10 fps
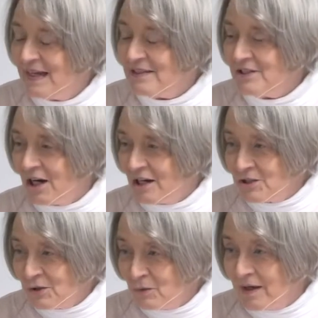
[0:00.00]

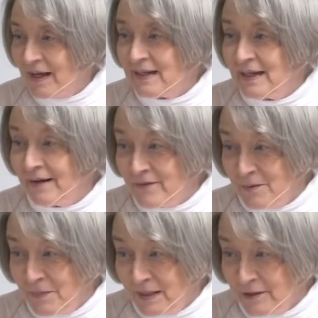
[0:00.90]
Joshua had left
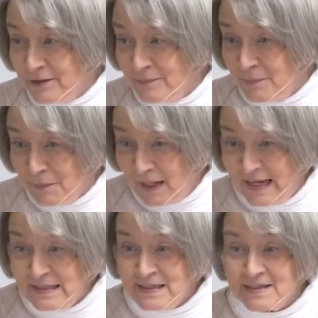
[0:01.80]
them in a good
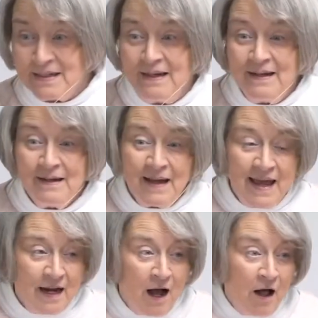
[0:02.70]
place,
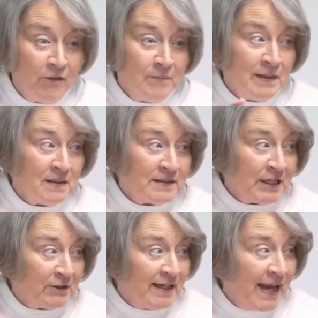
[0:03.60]
had all the
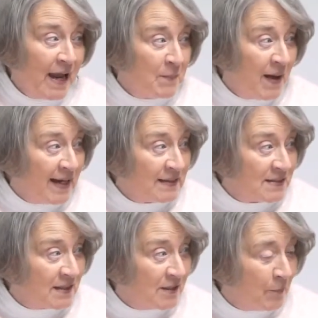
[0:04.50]
military
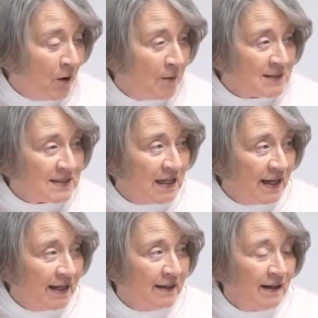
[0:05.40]
campaigns in the promised
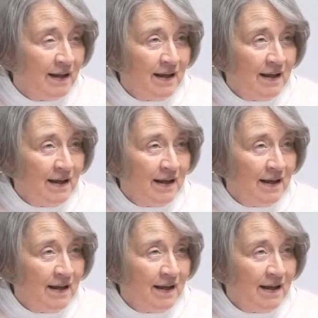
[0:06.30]
land,